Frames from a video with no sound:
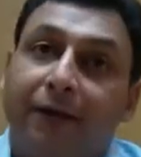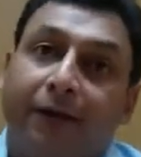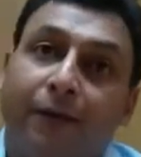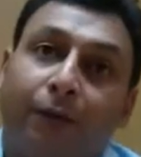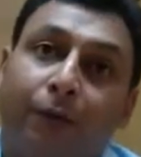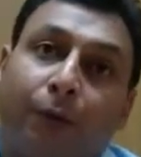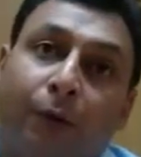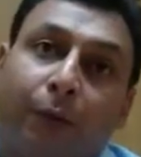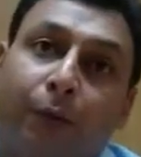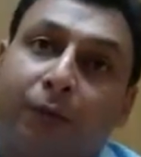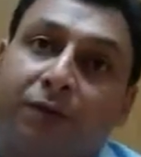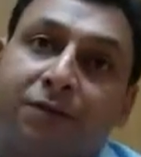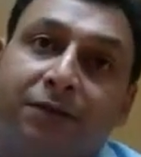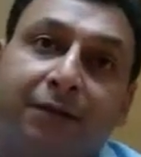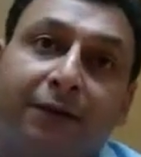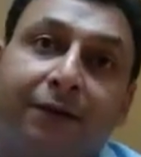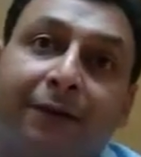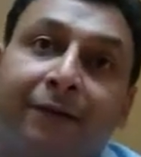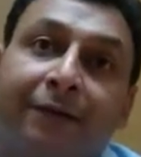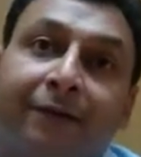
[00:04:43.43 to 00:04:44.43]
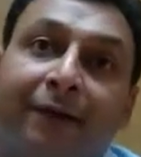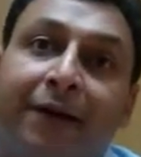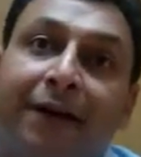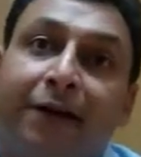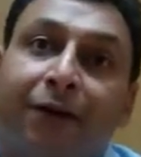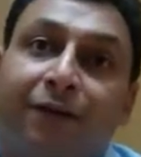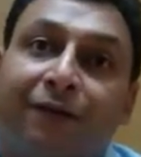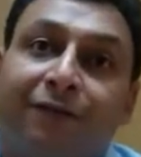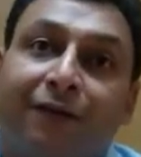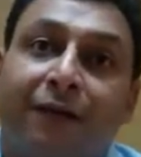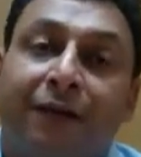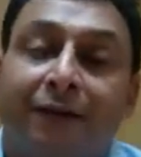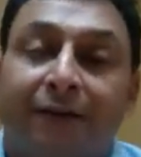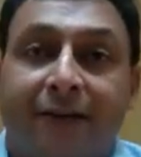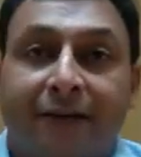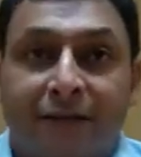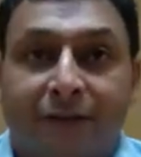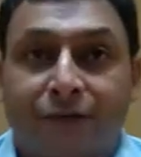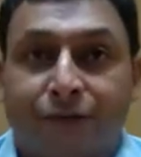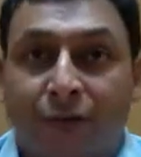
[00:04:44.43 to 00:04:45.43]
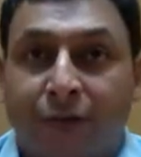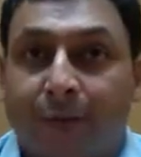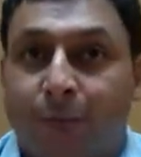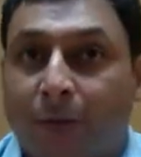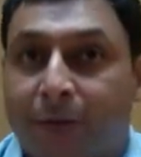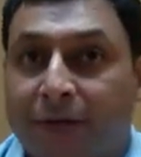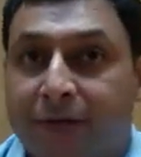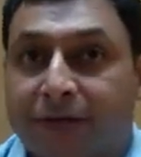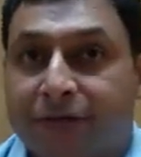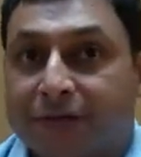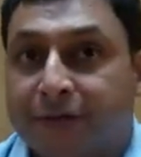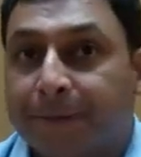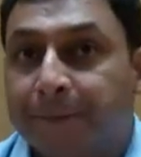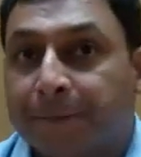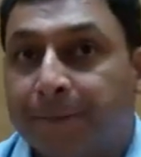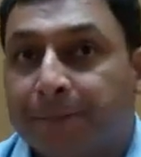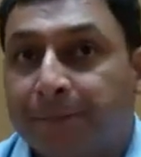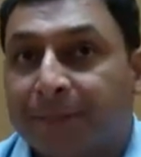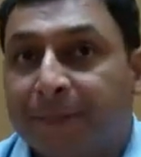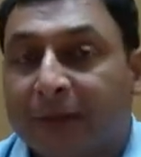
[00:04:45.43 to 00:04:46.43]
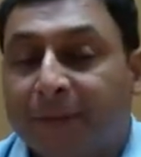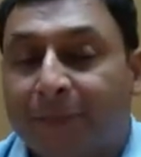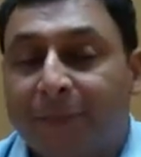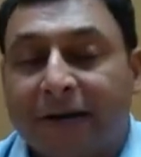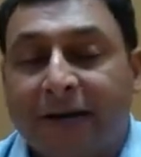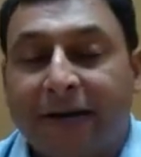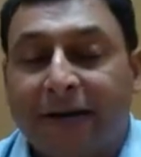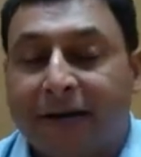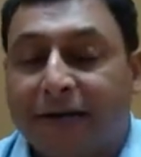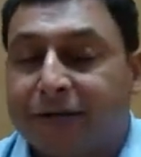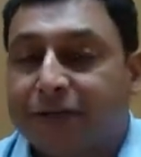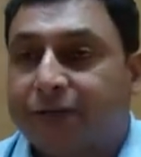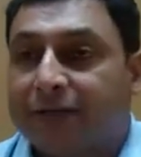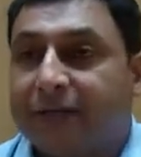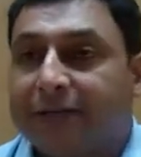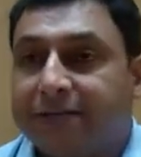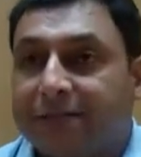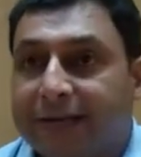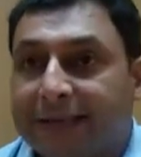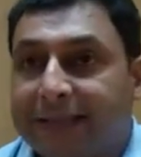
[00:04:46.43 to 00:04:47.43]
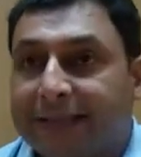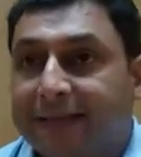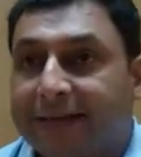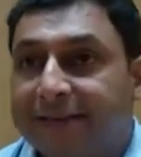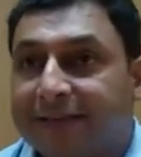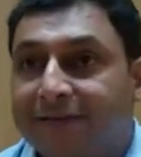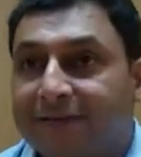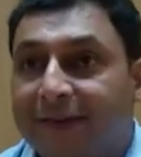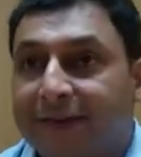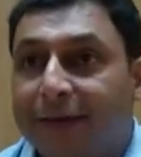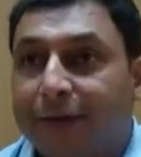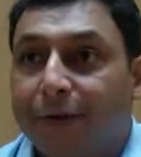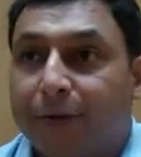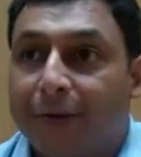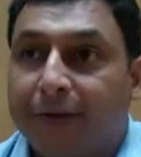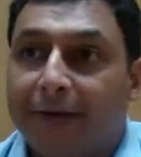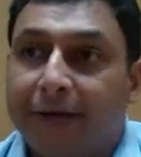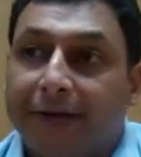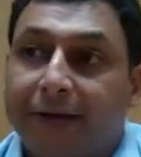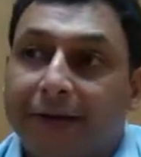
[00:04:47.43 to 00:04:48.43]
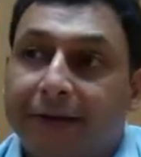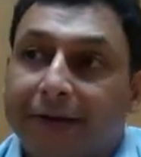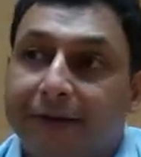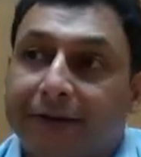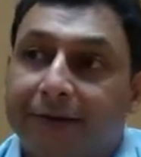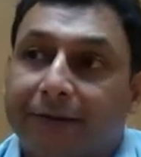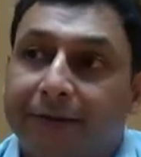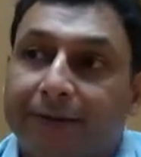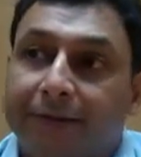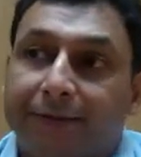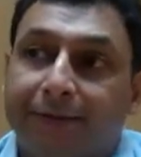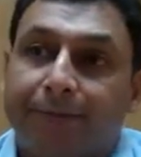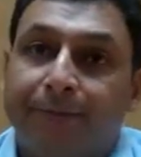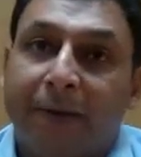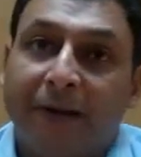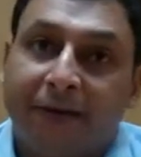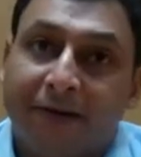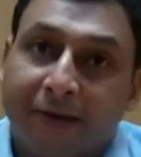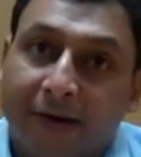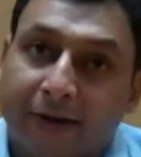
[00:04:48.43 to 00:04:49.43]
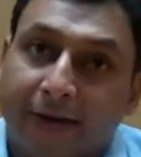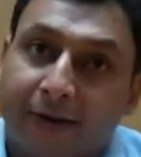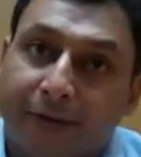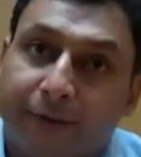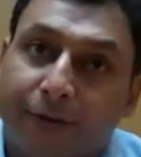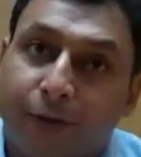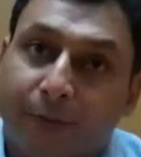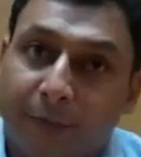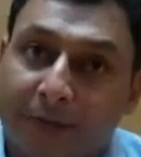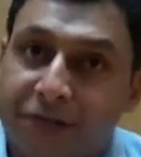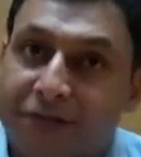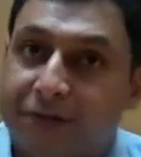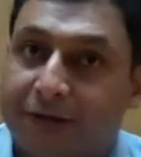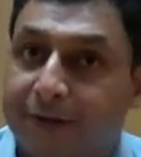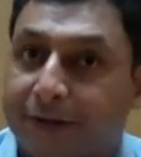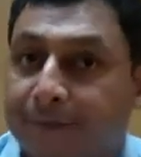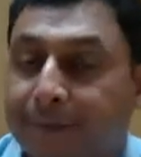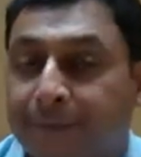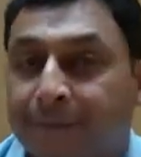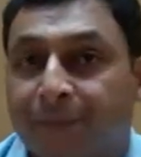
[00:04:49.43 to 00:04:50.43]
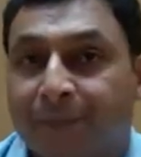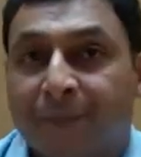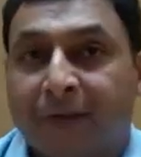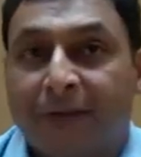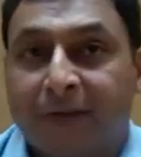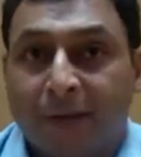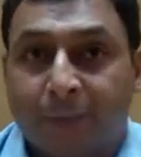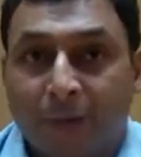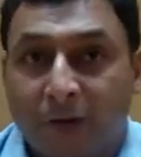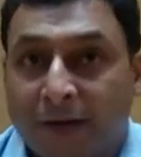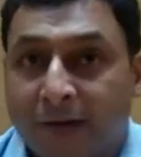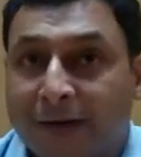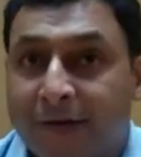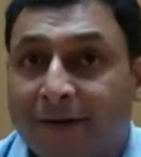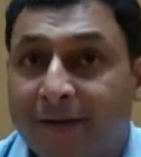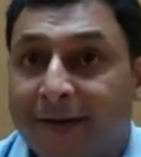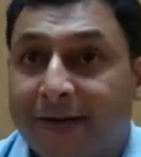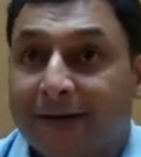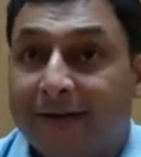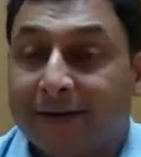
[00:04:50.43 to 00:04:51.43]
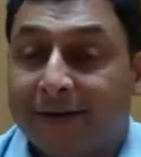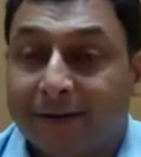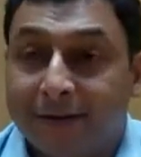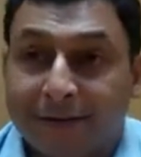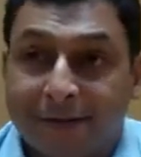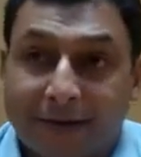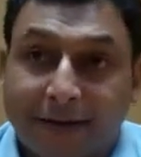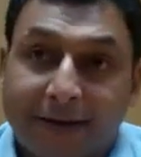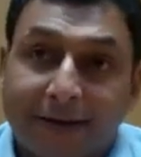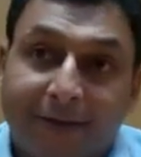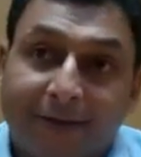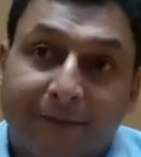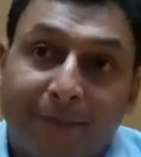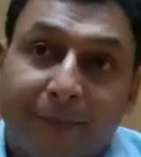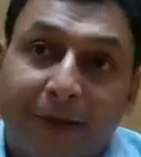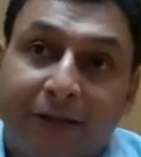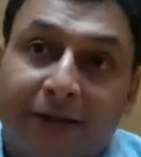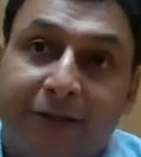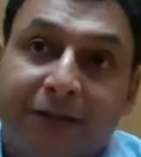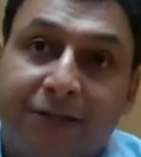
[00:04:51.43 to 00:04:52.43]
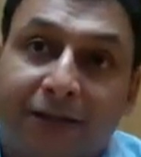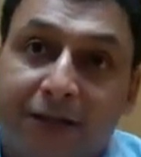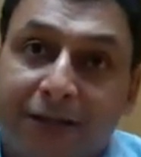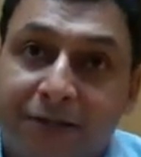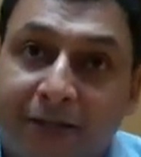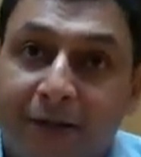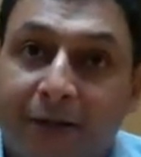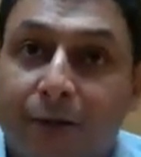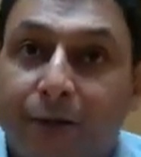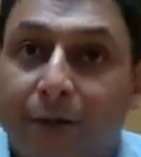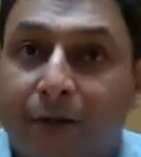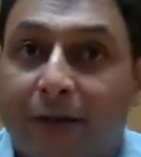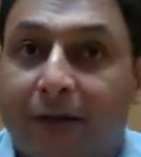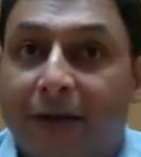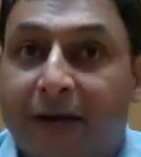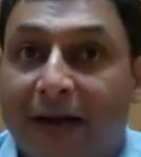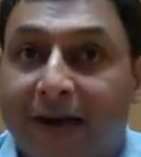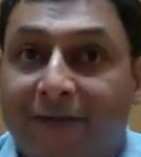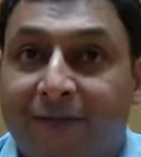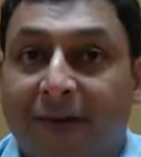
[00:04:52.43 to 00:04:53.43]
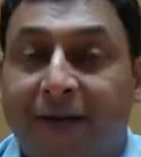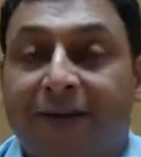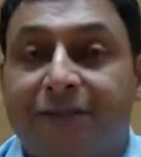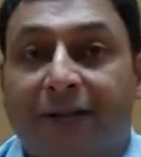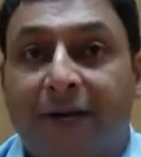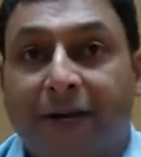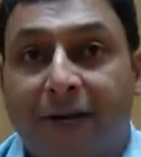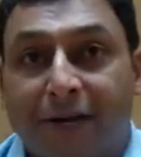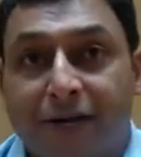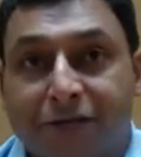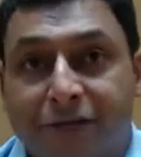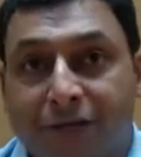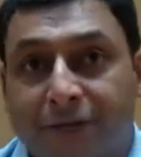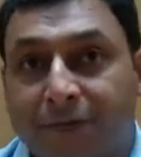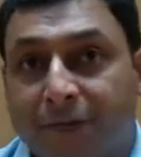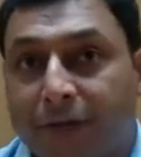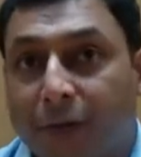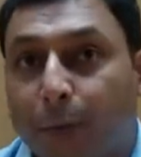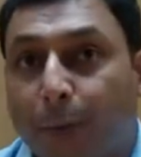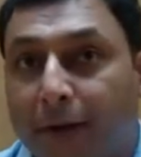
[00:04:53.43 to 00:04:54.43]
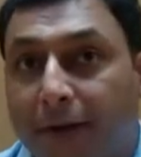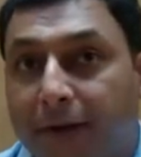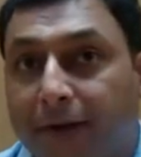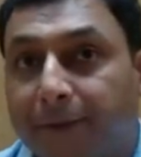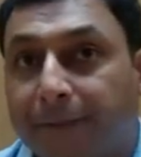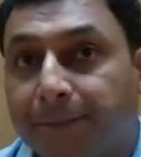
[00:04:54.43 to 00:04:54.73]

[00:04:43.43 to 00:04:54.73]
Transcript: what was the rate of increase of story points per iteration. That's, I think, is a very good metric to measure the productivity and really discuss it after each iteration with your vendor.